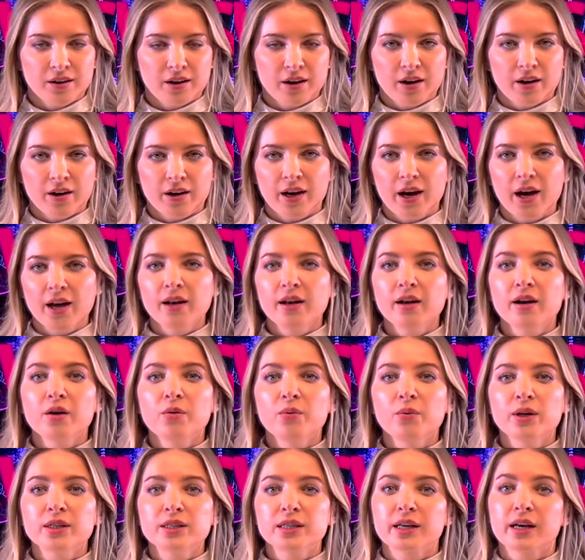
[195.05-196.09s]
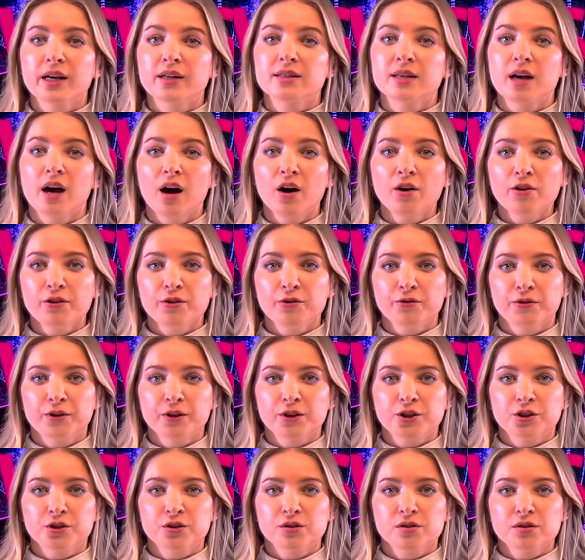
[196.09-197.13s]
Air Canada went against health
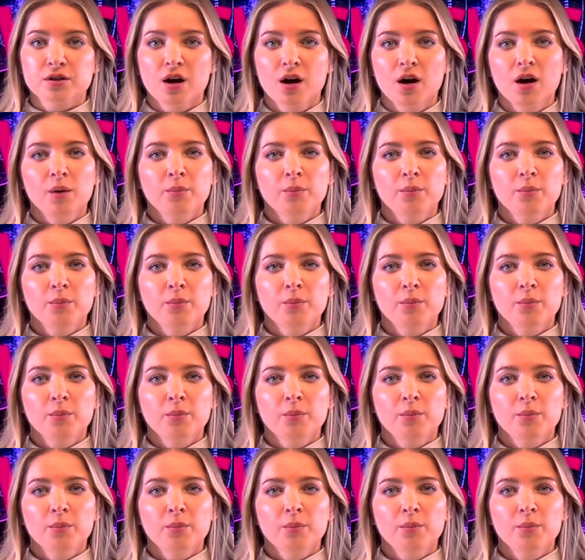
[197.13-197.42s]
officials